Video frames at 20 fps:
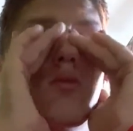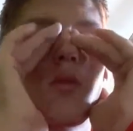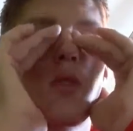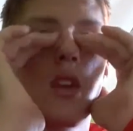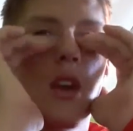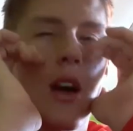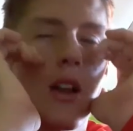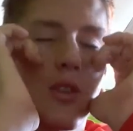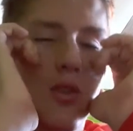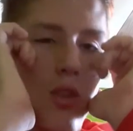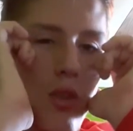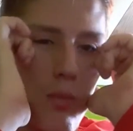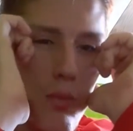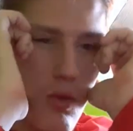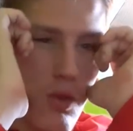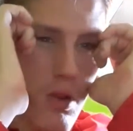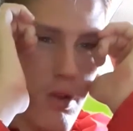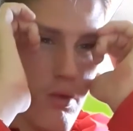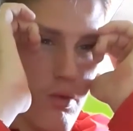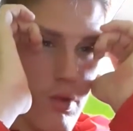got to a
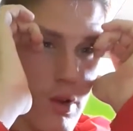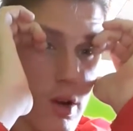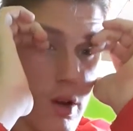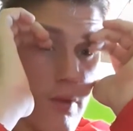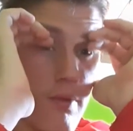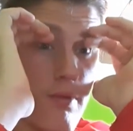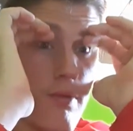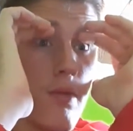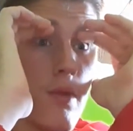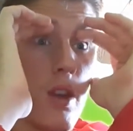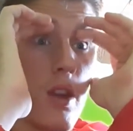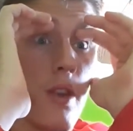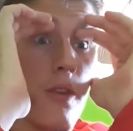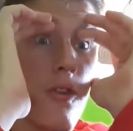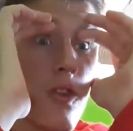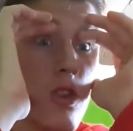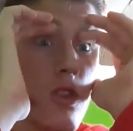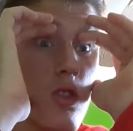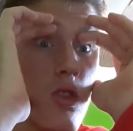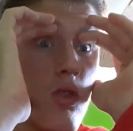point where in the
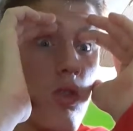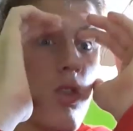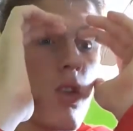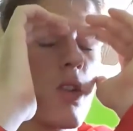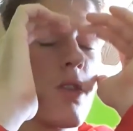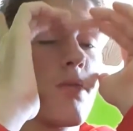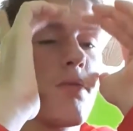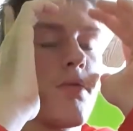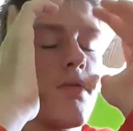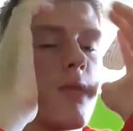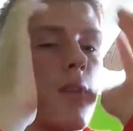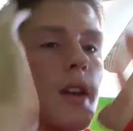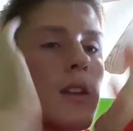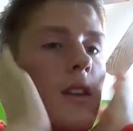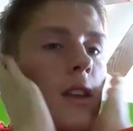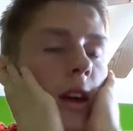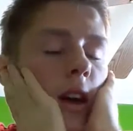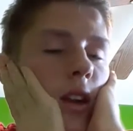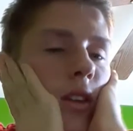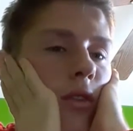first quarter, at
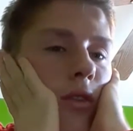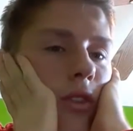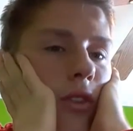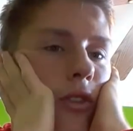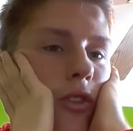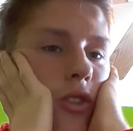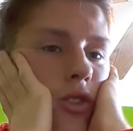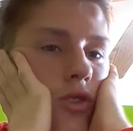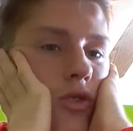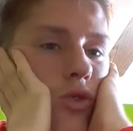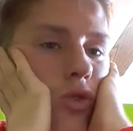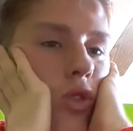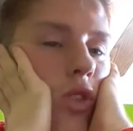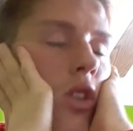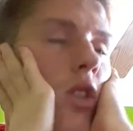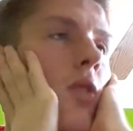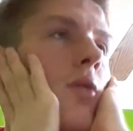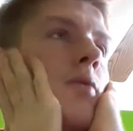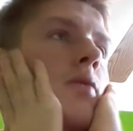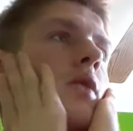the end of the first
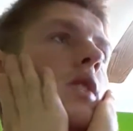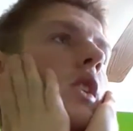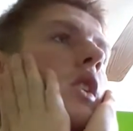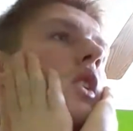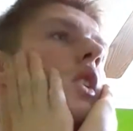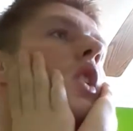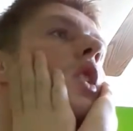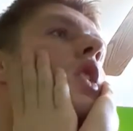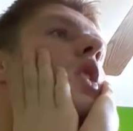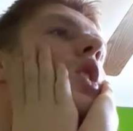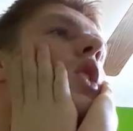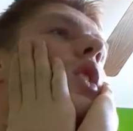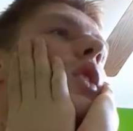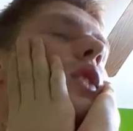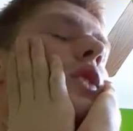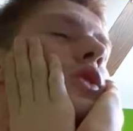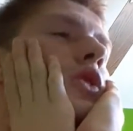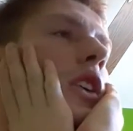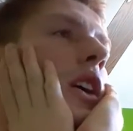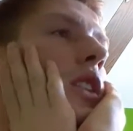quarter,
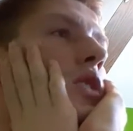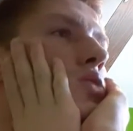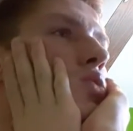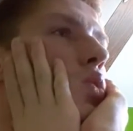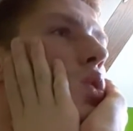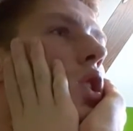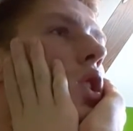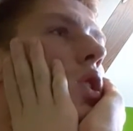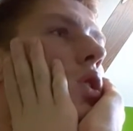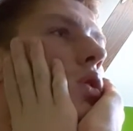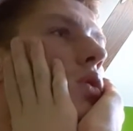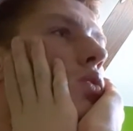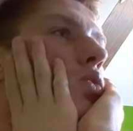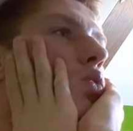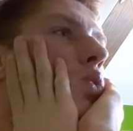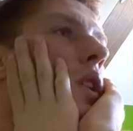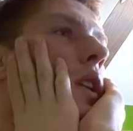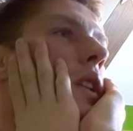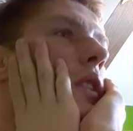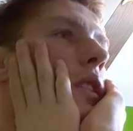the Jazz were
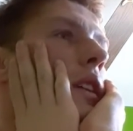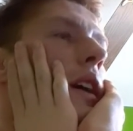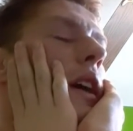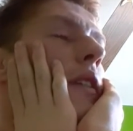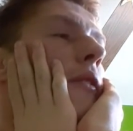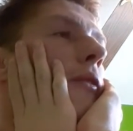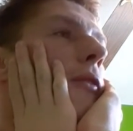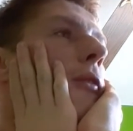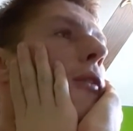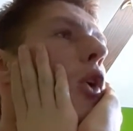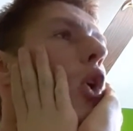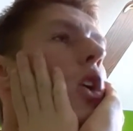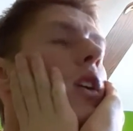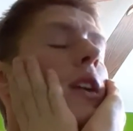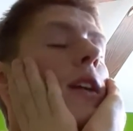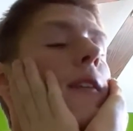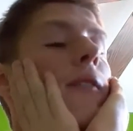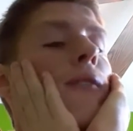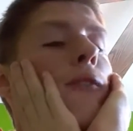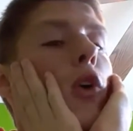winning the game
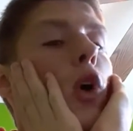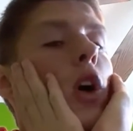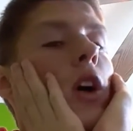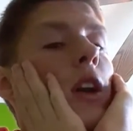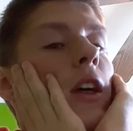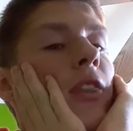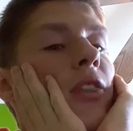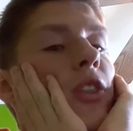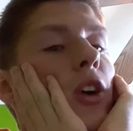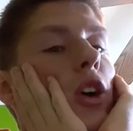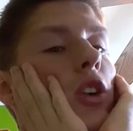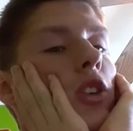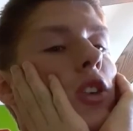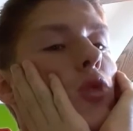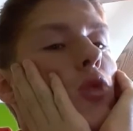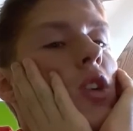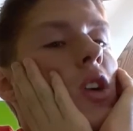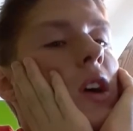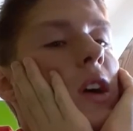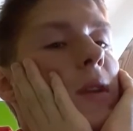
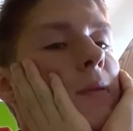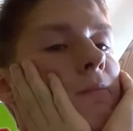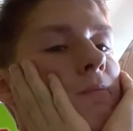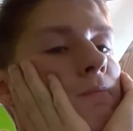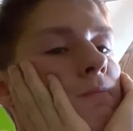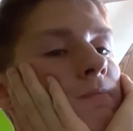44-31.